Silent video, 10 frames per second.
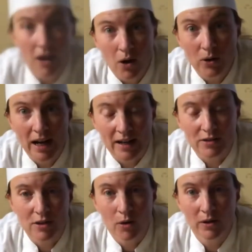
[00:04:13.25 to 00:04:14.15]
Okay,
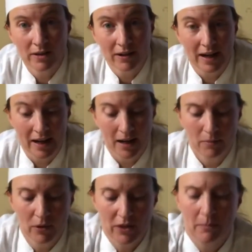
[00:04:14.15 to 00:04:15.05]
so here I
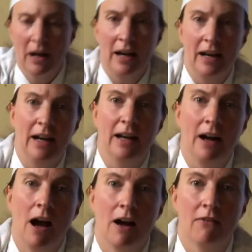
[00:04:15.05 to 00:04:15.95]
am with my
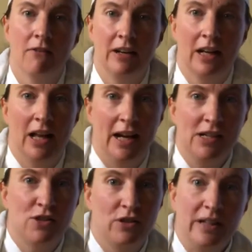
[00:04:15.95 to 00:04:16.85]
vanilla
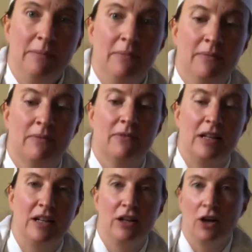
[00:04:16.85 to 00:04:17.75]
ice cream
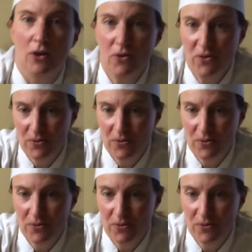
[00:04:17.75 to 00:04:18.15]
ready to go,